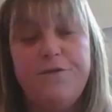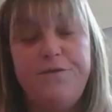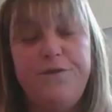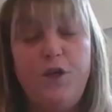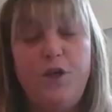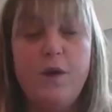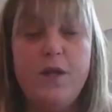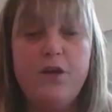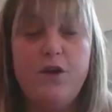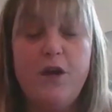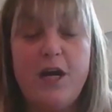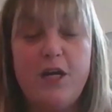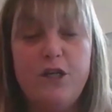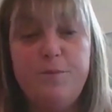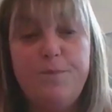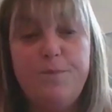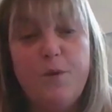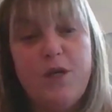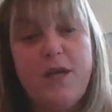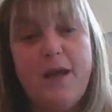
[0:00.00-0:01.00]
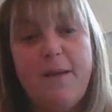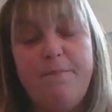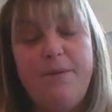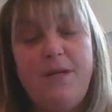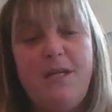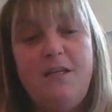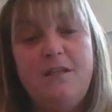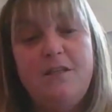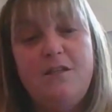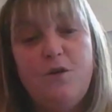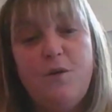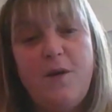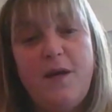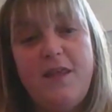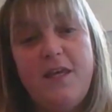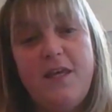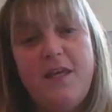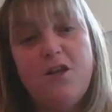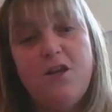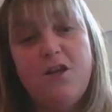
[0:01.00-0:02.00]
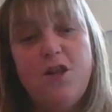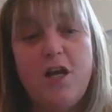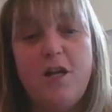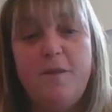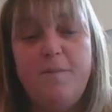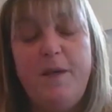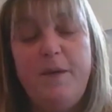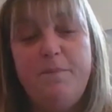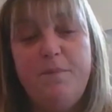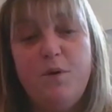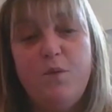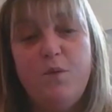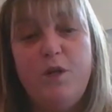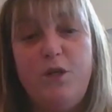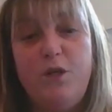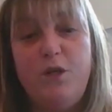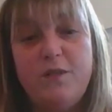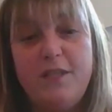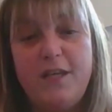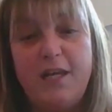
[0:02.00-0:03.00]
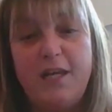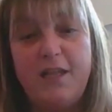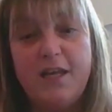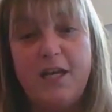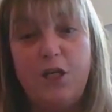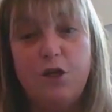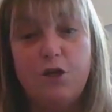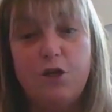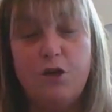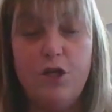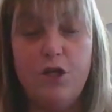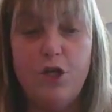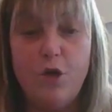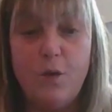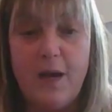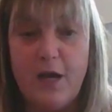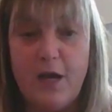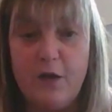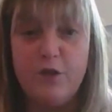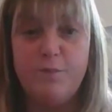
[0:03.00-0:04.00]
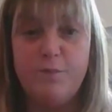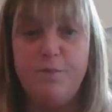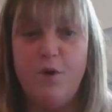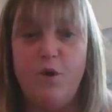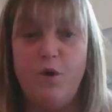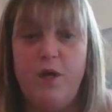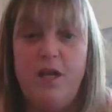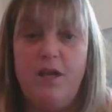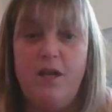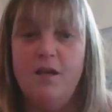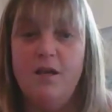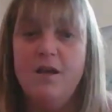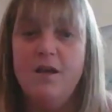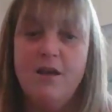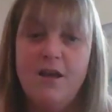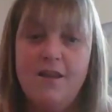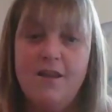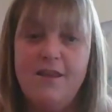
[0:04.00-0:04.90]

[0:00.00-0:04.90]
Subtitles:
few other houseboat companies. So I think a lot of people, when you say that you're going to go houseboating,